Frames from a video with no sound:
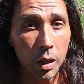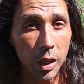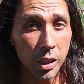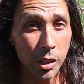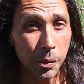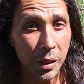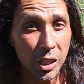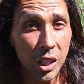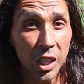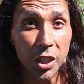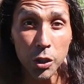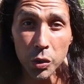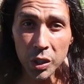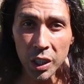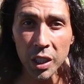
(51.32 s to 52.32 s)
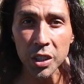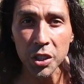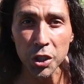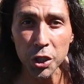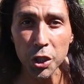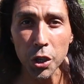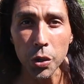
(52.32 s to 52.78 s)
especially using a
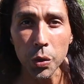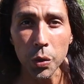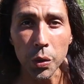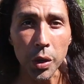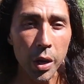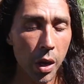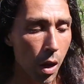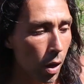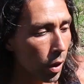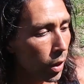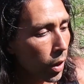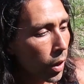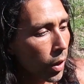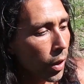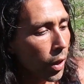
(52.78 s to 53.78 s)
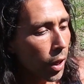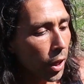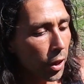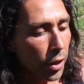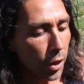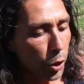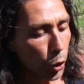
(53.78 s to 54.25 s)
stone,
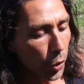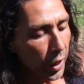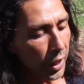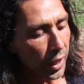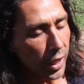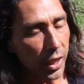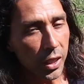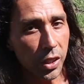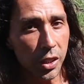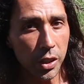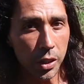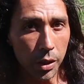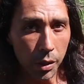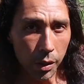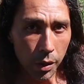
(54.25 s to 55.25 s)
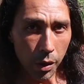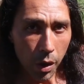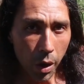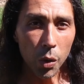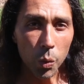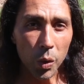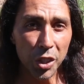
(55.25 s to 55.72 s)
the trick is
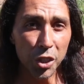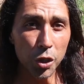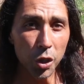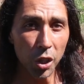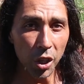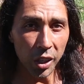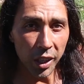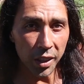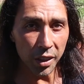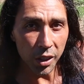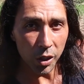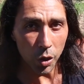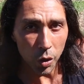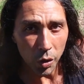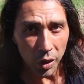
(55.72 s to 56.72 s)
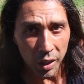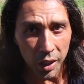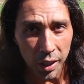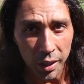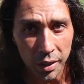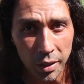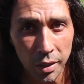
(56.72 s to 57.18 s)
when you look at the
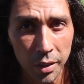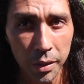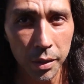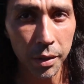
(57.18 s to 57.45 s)
coconut